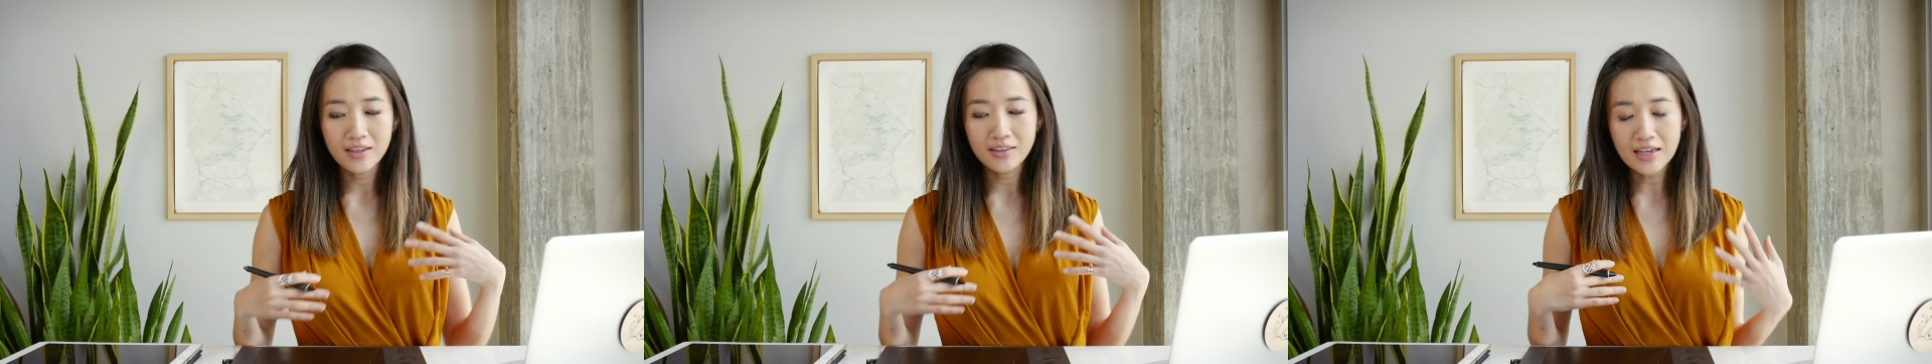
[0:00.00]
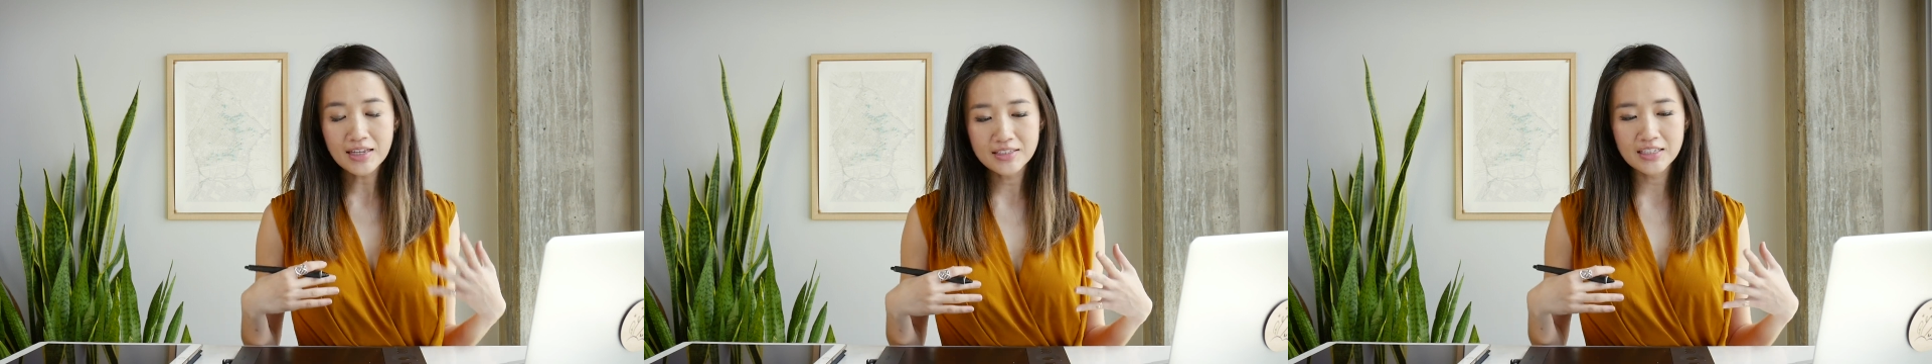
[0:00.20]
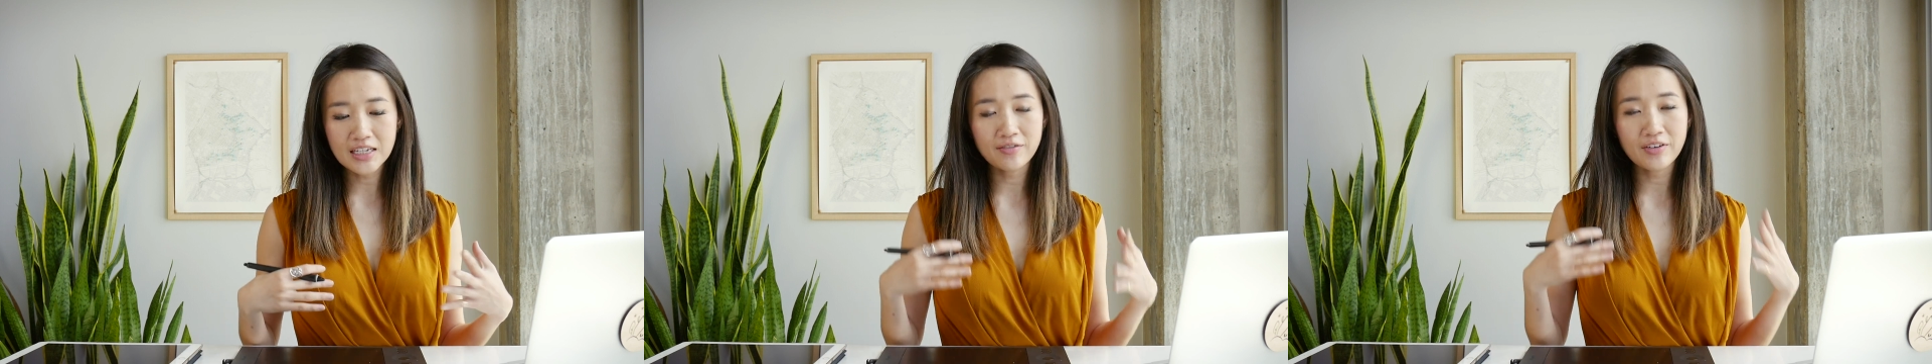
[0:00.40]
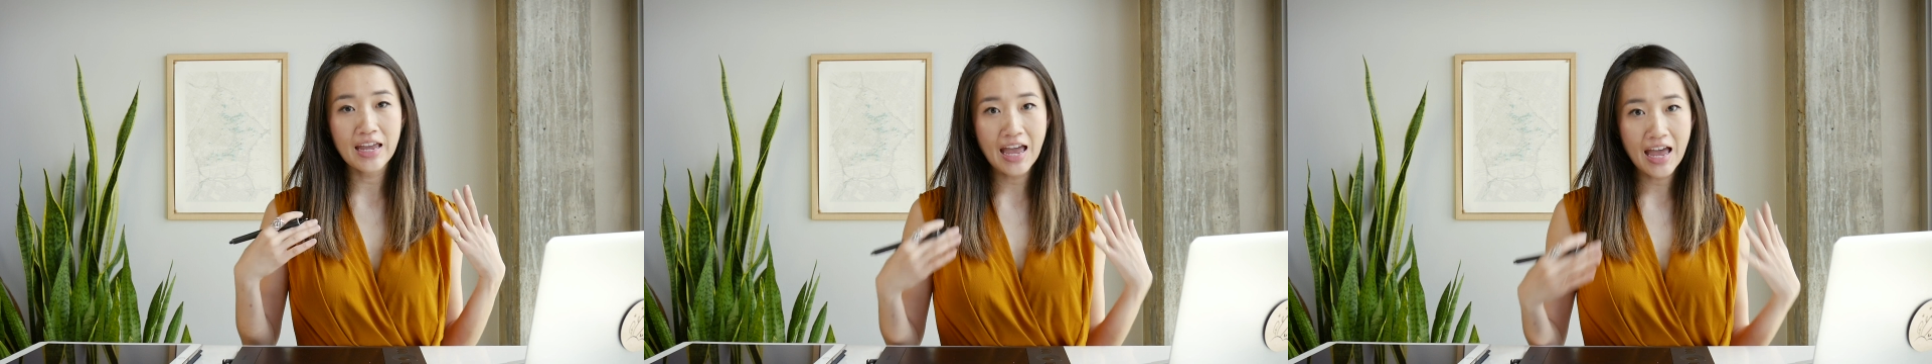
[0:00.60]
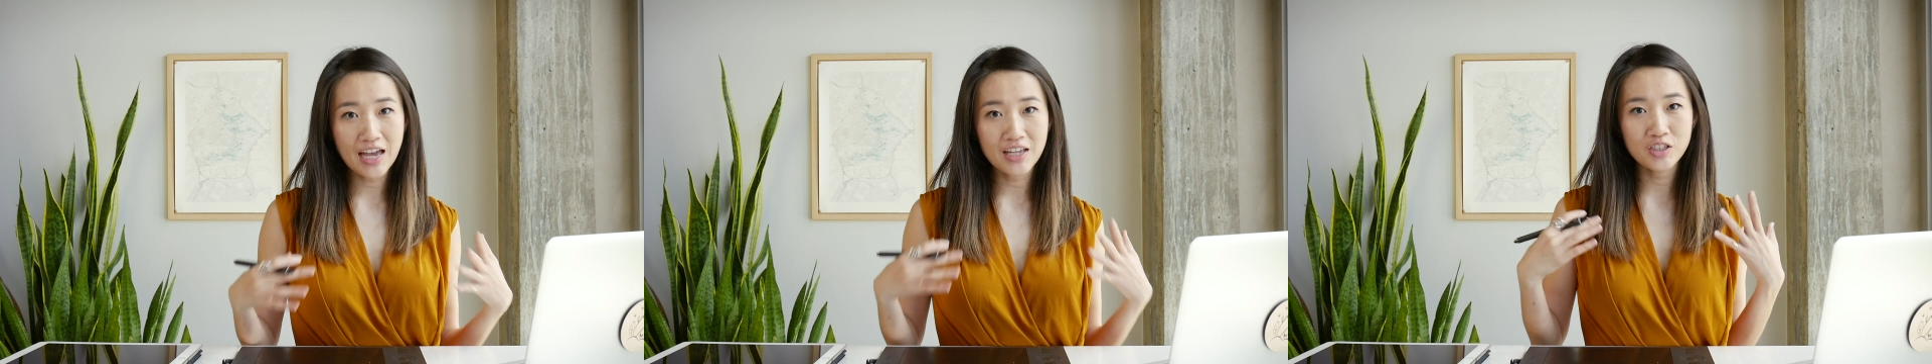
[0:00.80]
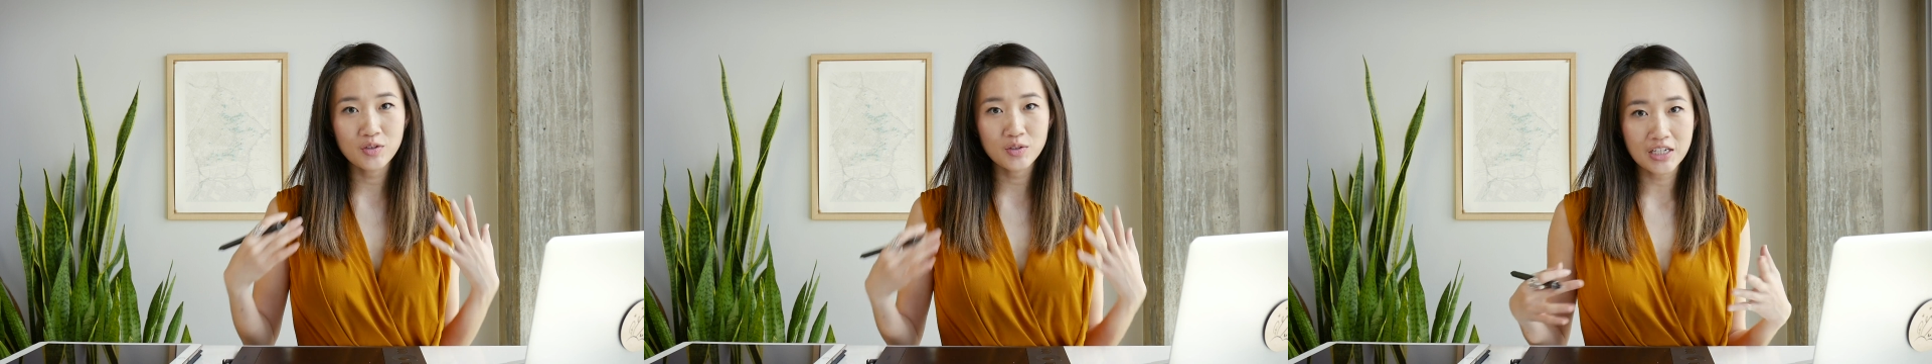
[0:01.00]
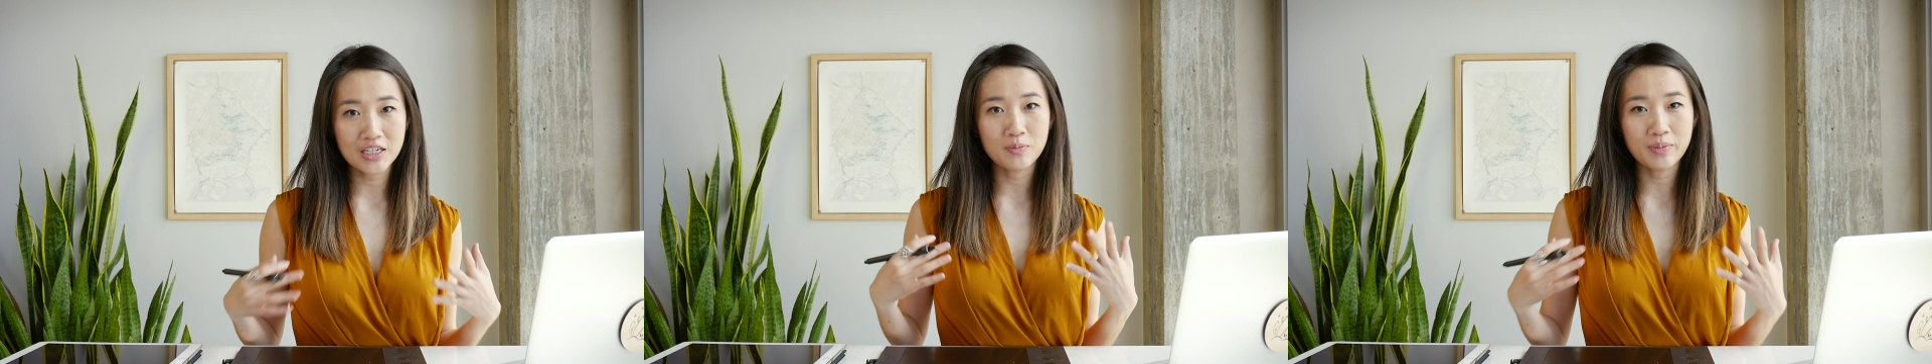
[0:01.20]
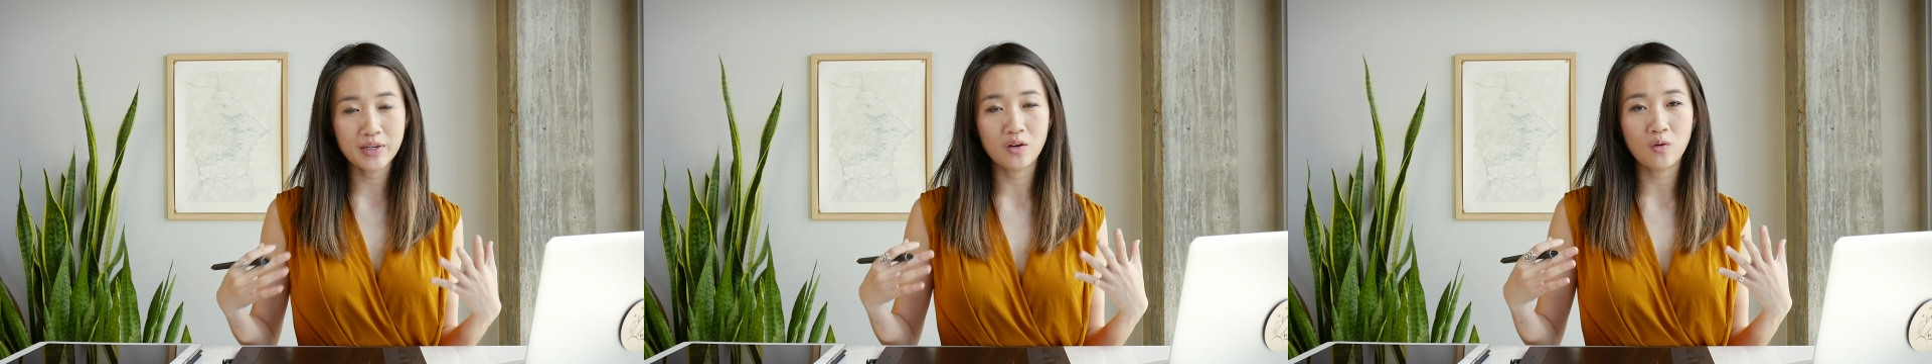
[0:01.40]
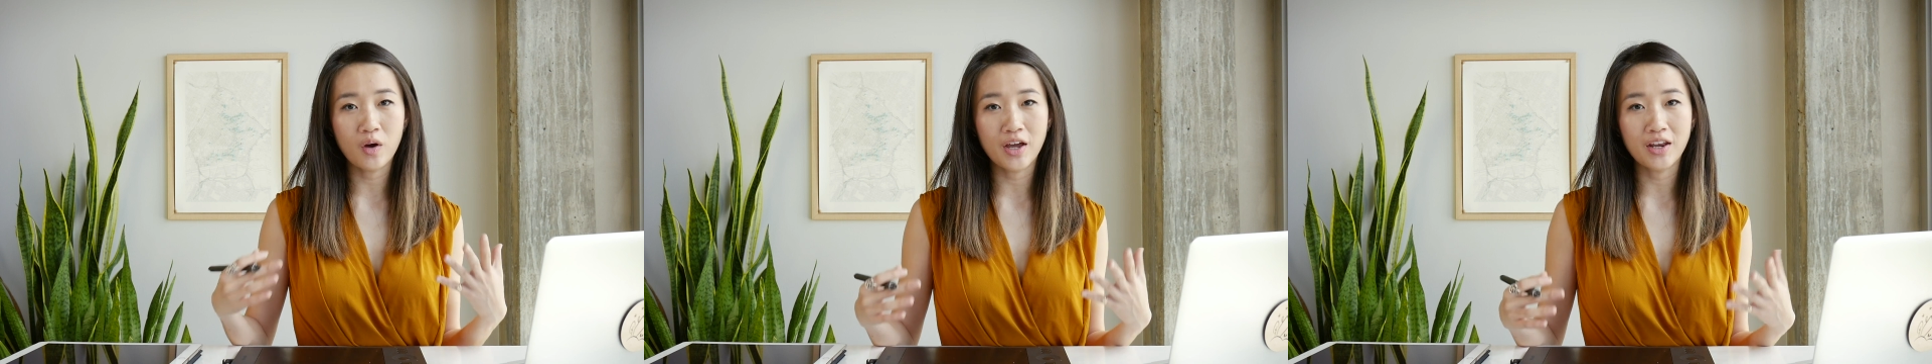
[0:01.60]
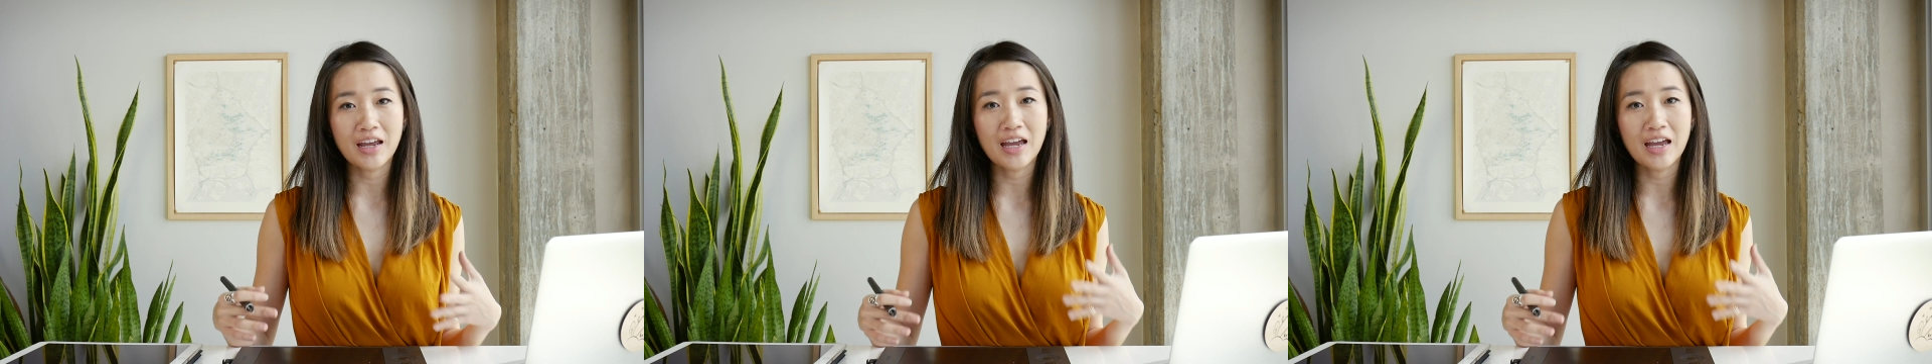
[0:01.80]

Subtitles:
That said, if I had to just pick one,